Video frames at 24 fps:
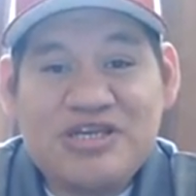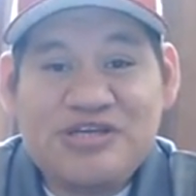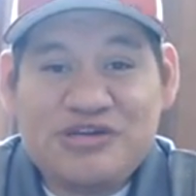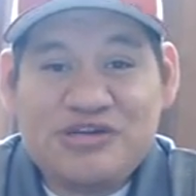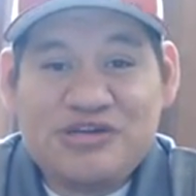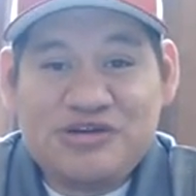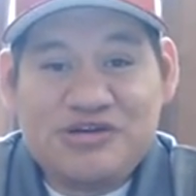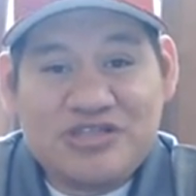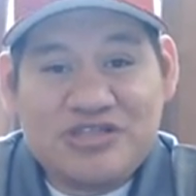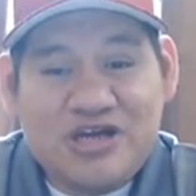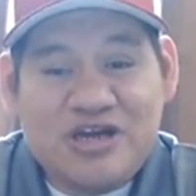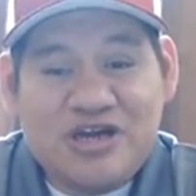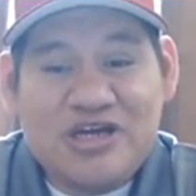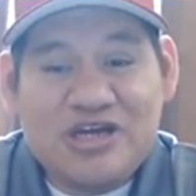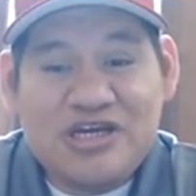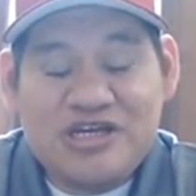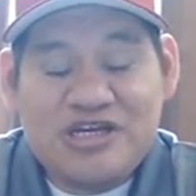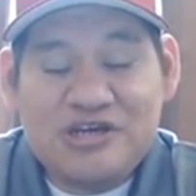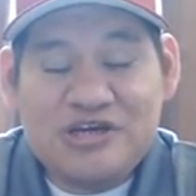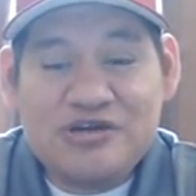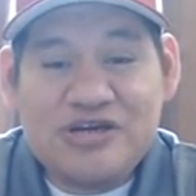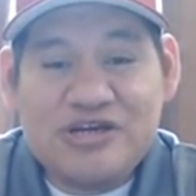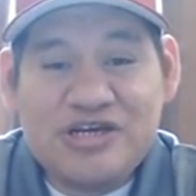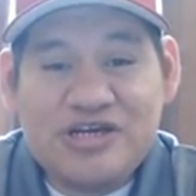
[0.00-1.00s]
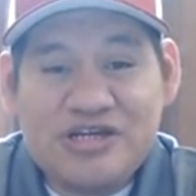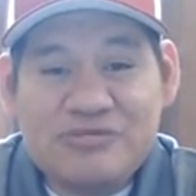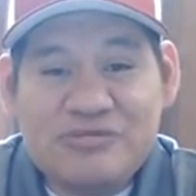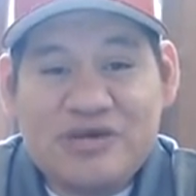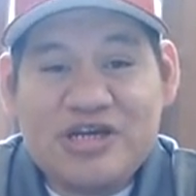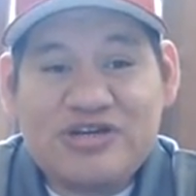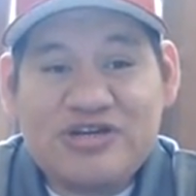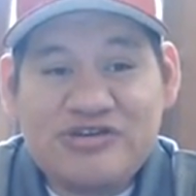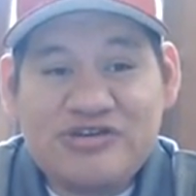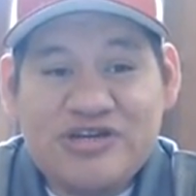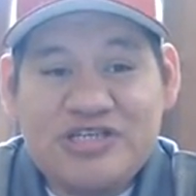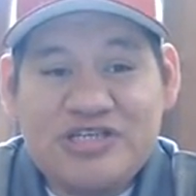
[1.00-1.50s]
you're hearing about
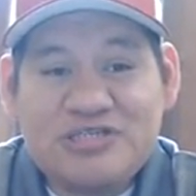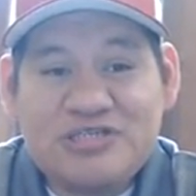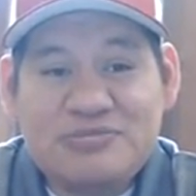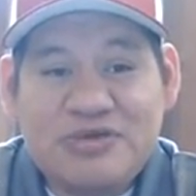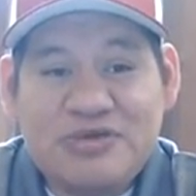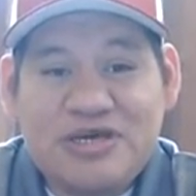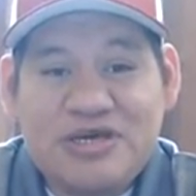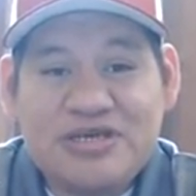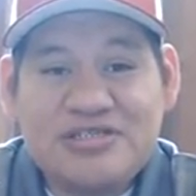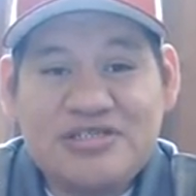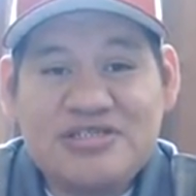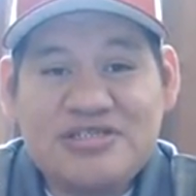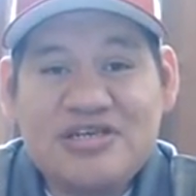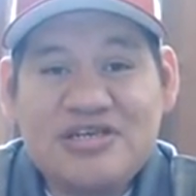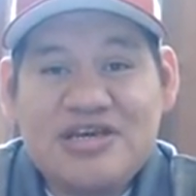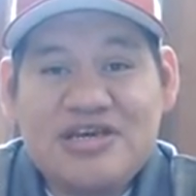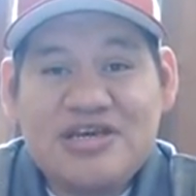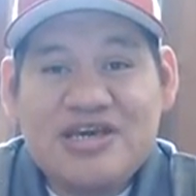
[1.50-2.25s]
Createspace,